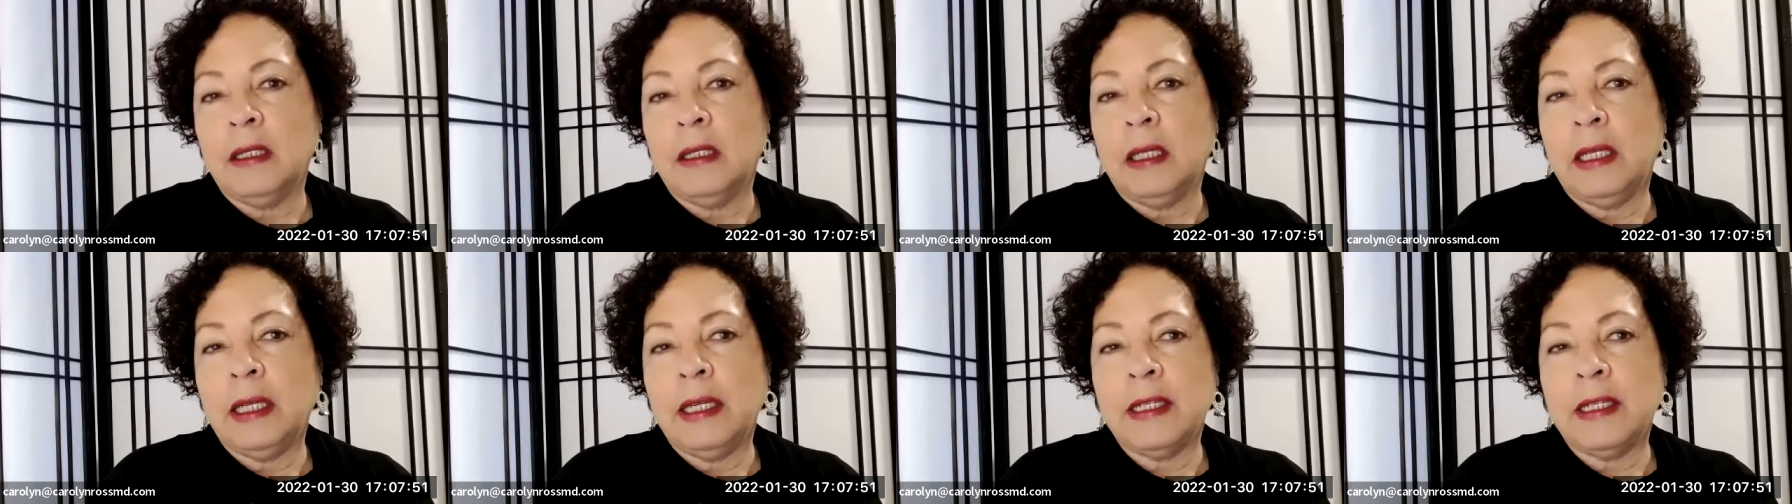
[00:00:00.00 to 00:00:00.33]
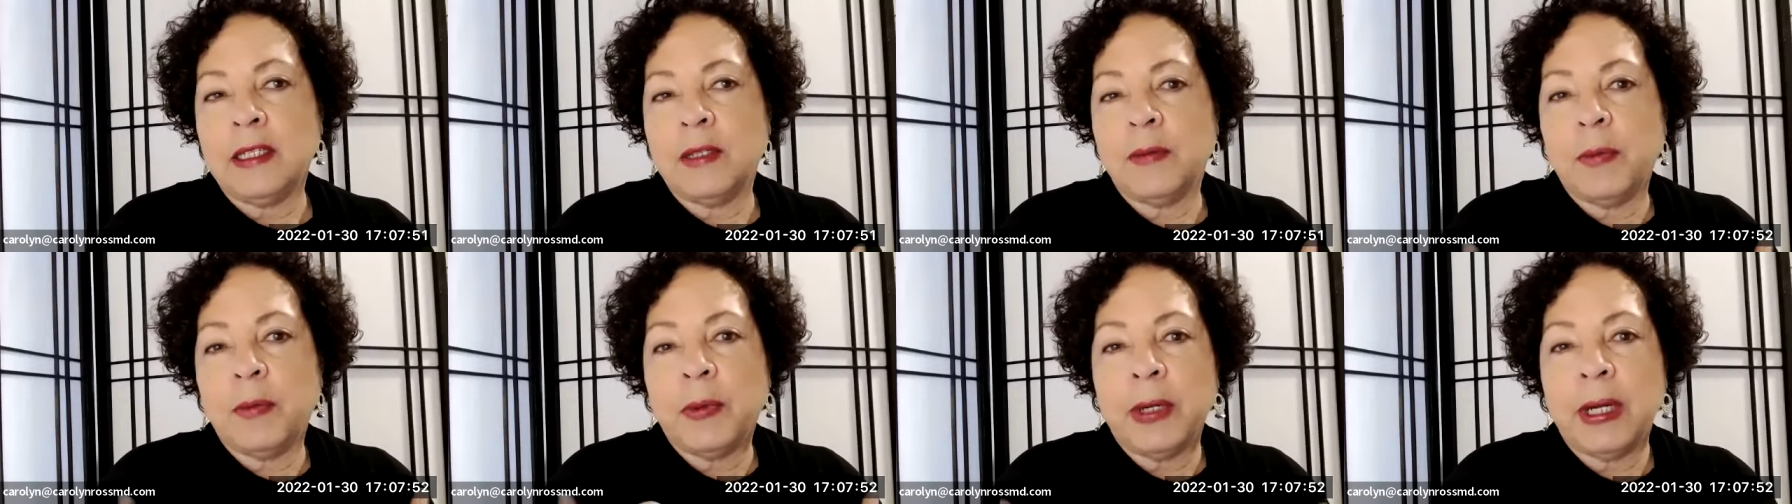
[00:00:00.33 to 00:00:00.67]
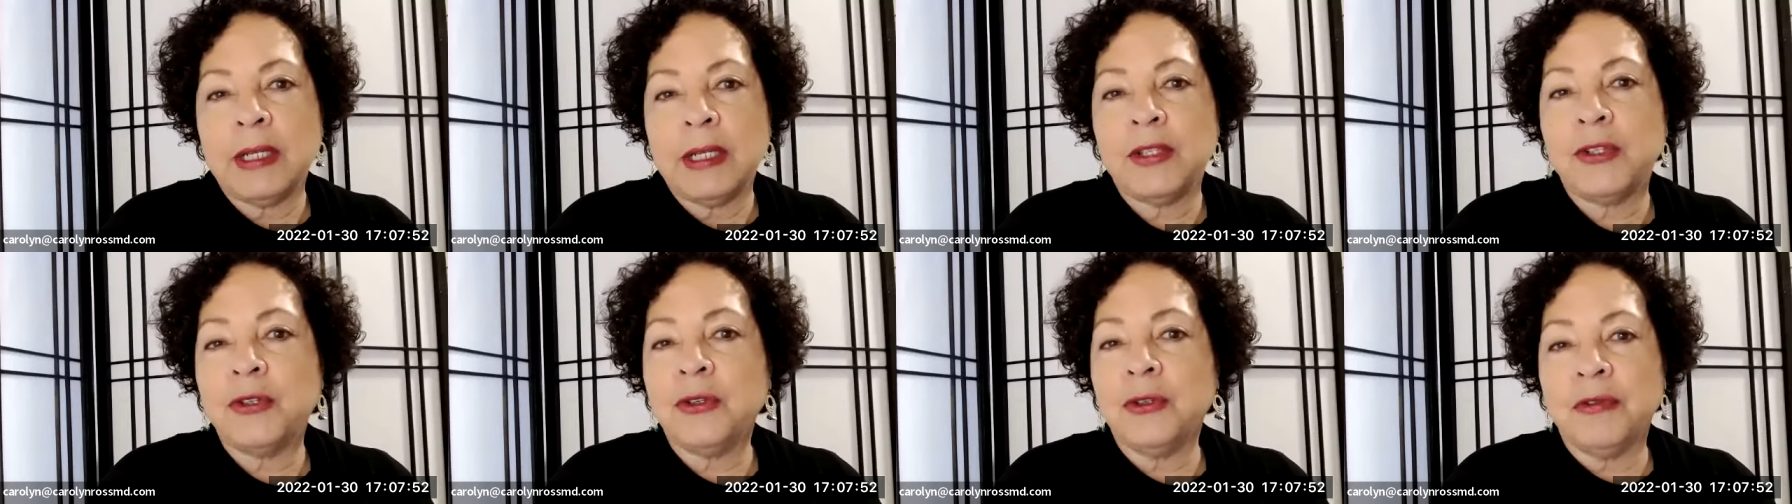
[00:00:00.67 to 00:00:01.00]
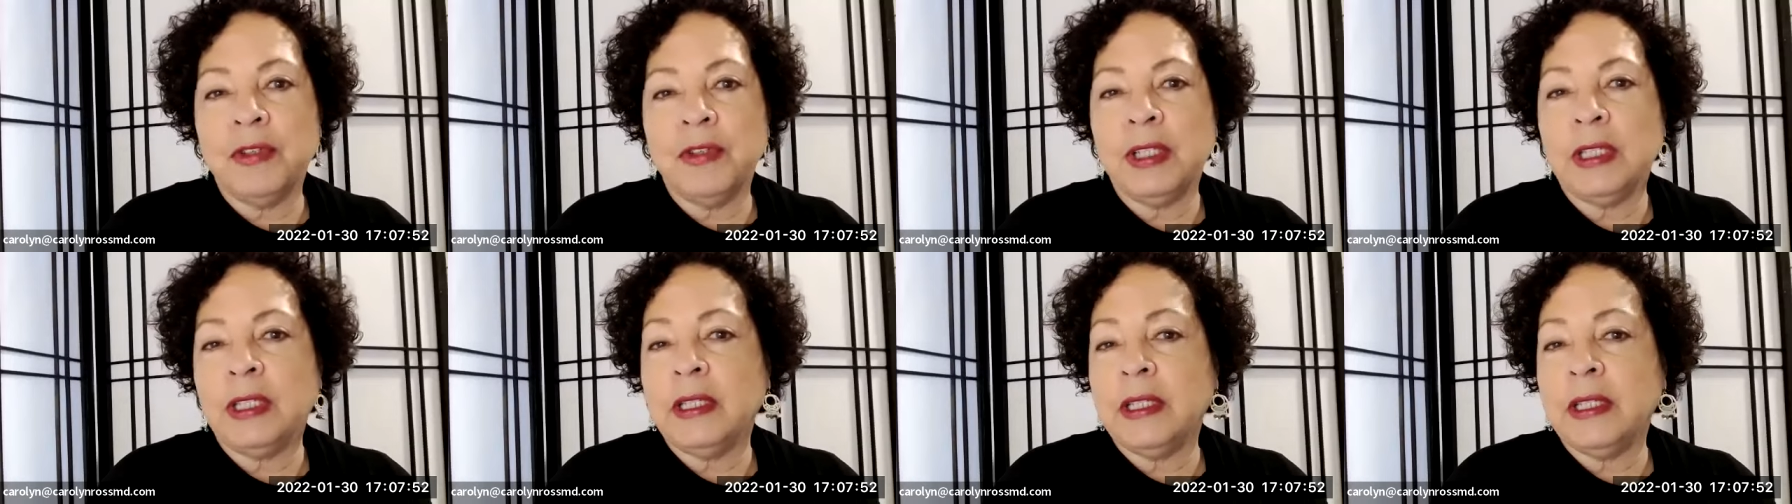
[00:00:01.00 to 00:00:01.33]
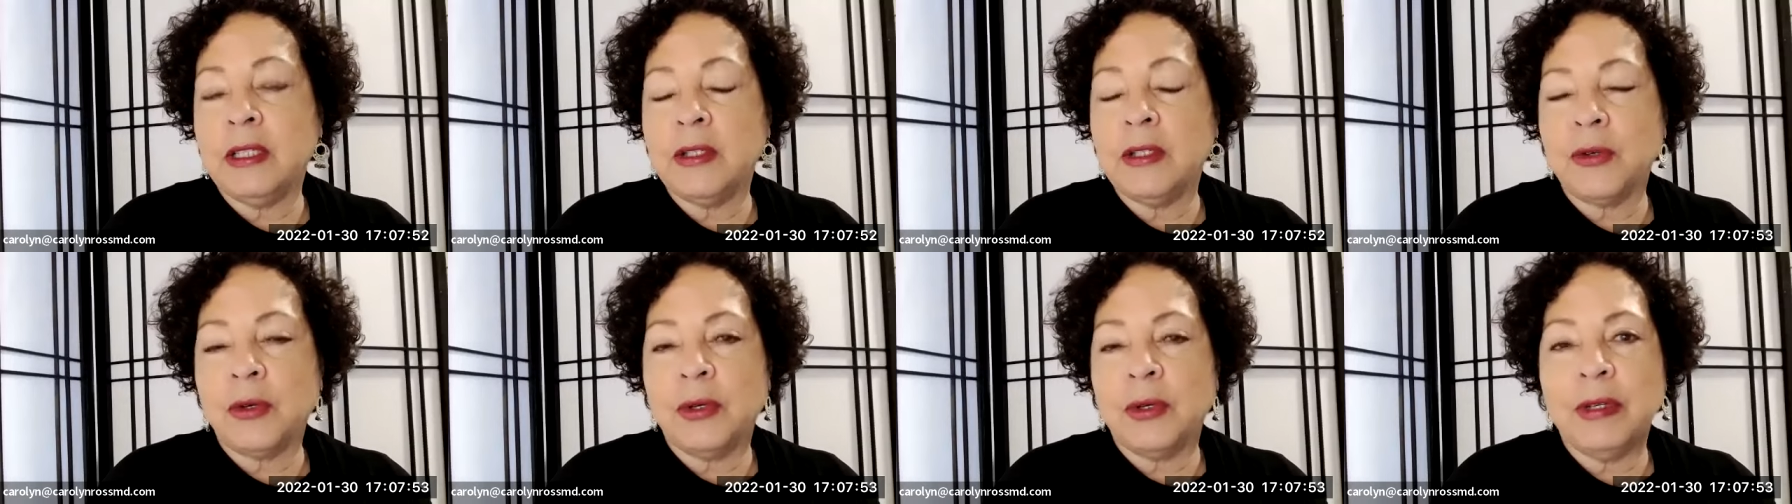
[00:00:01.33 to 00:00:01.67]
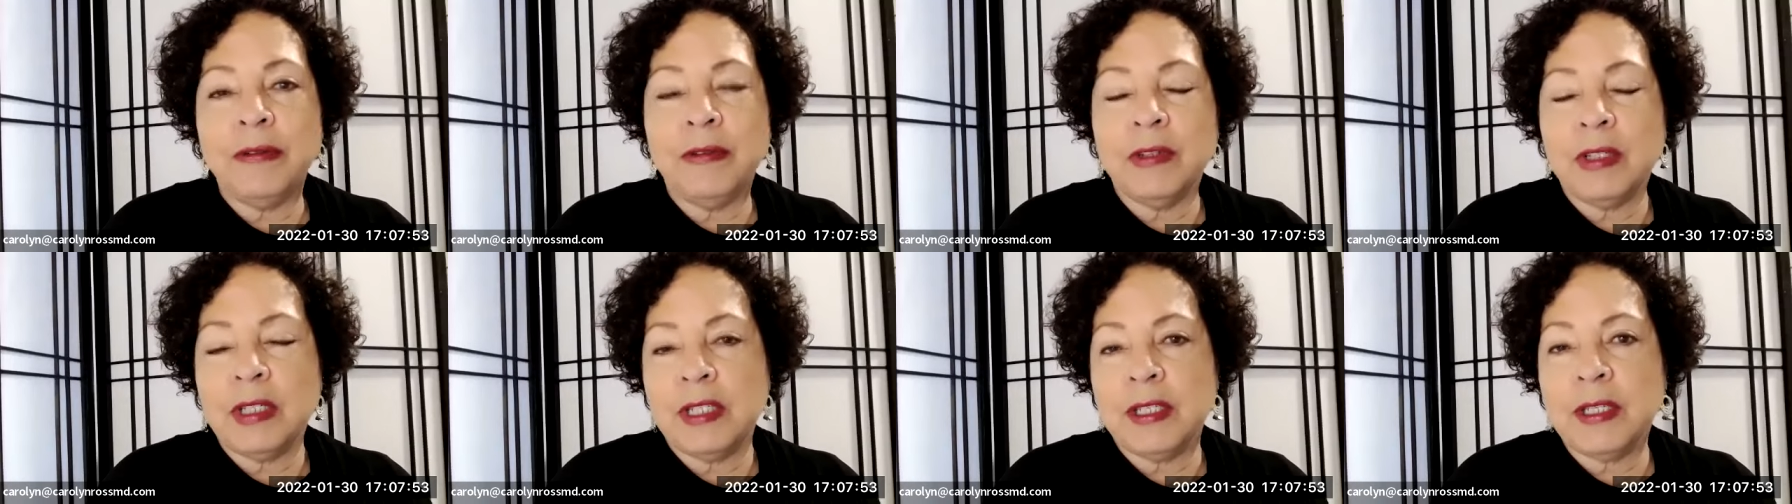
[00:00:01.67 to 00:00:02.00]
express your feelings or
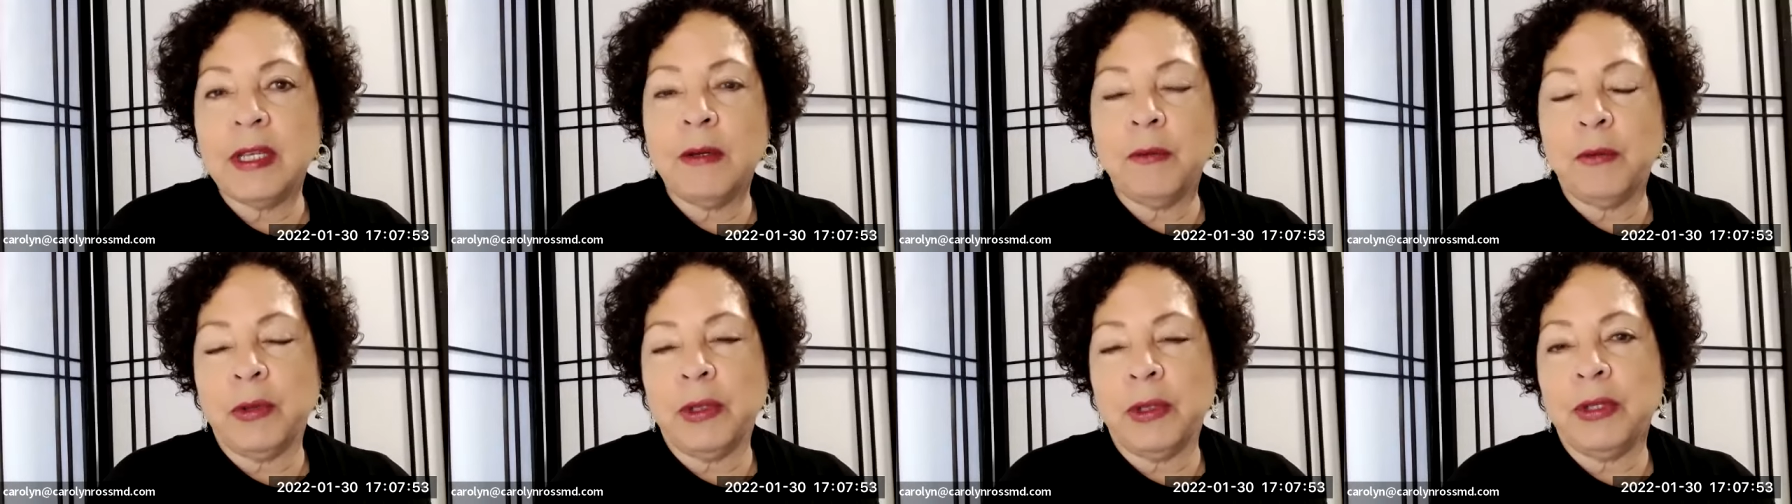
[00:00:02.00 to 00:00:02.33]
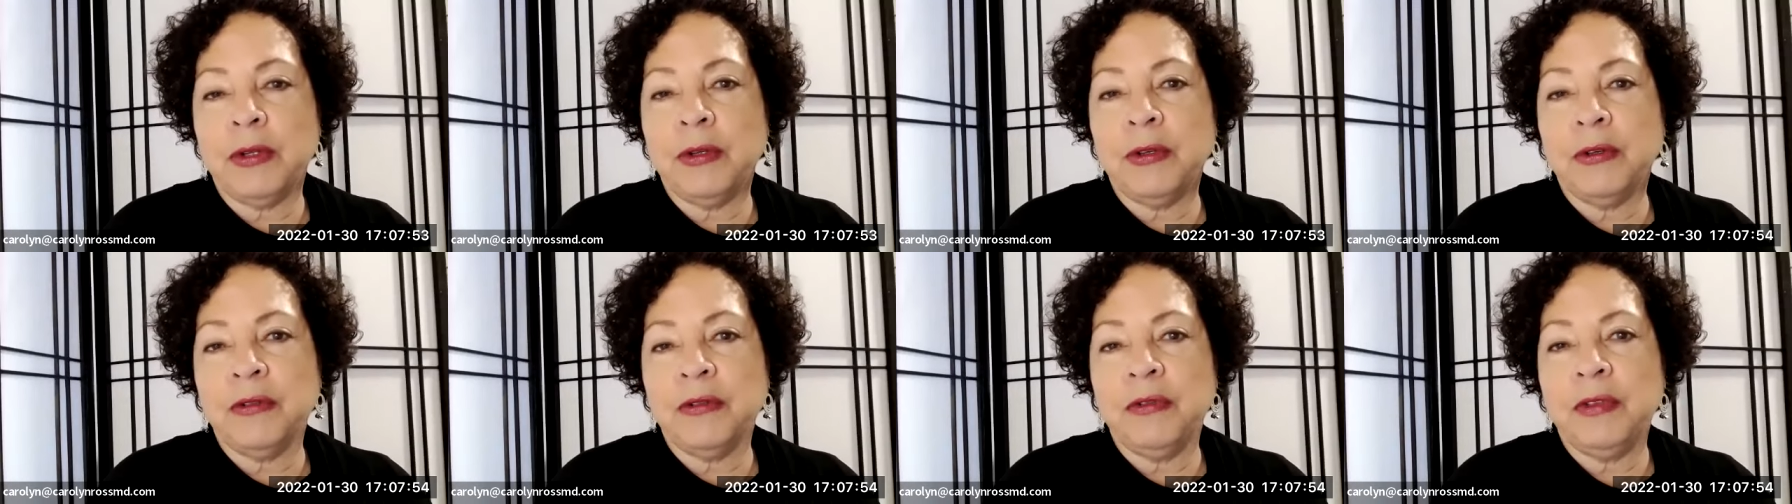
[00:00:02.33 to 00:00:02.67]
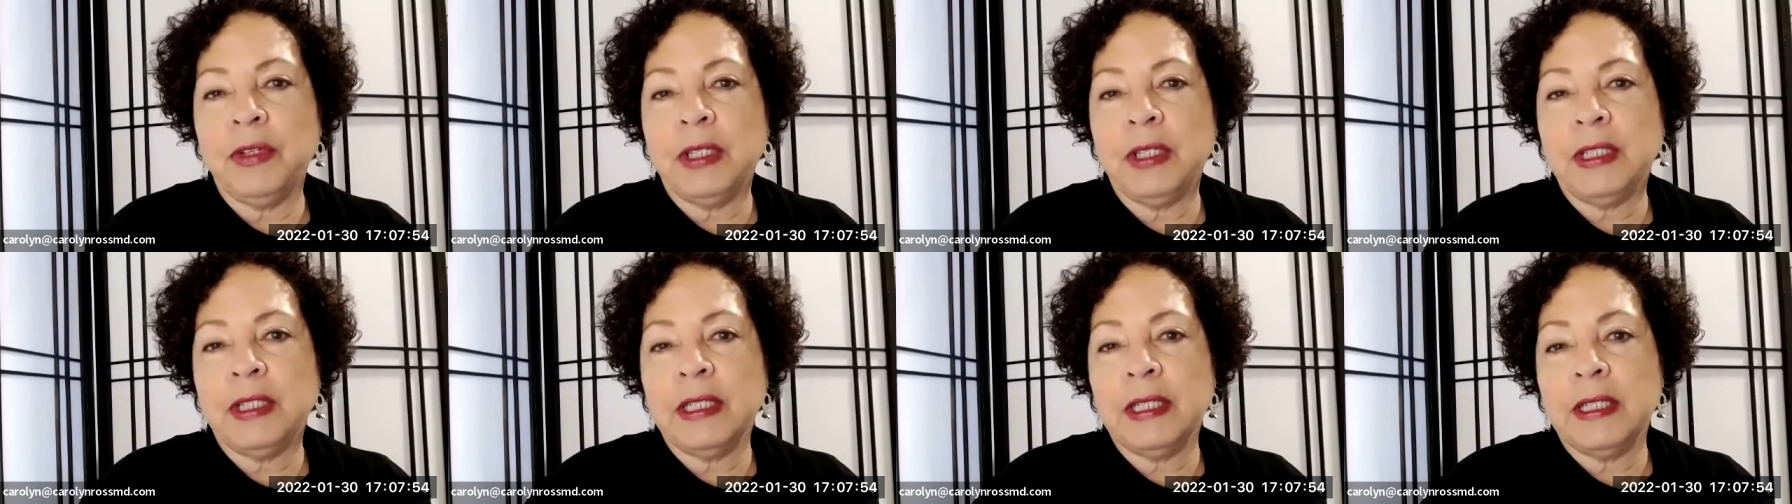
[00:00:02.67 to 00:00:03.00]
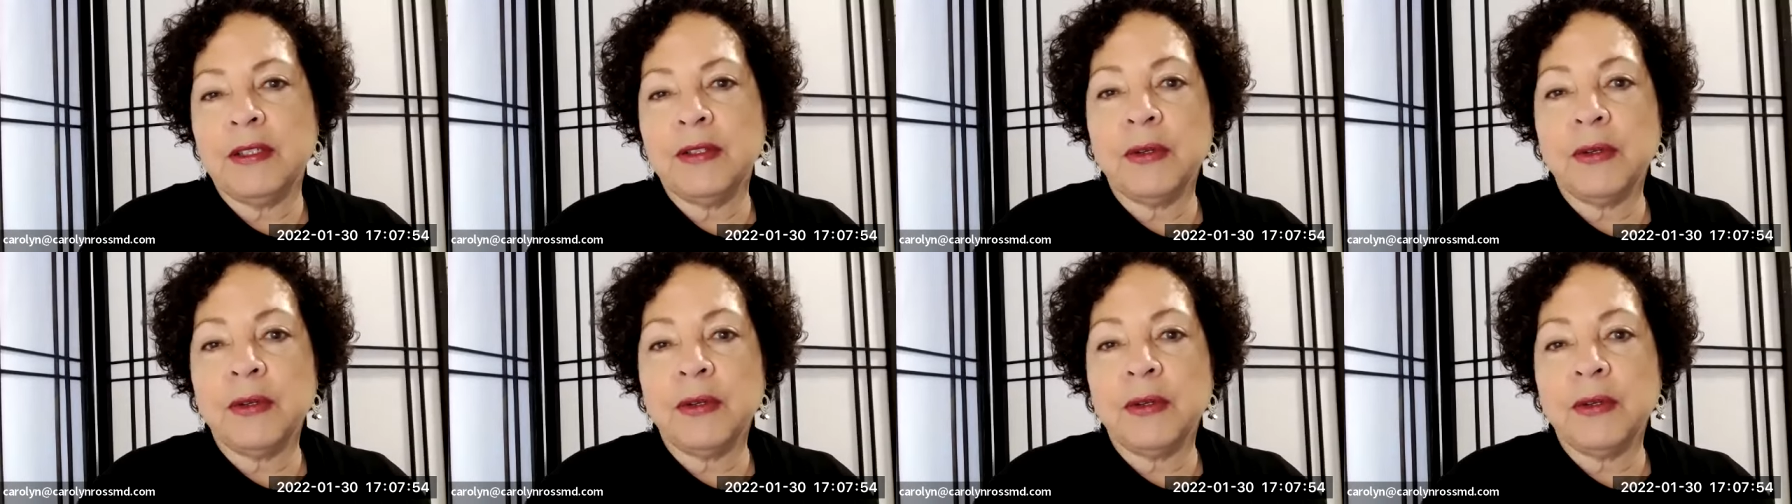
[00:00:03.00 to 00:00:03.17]
even sit with your feelings.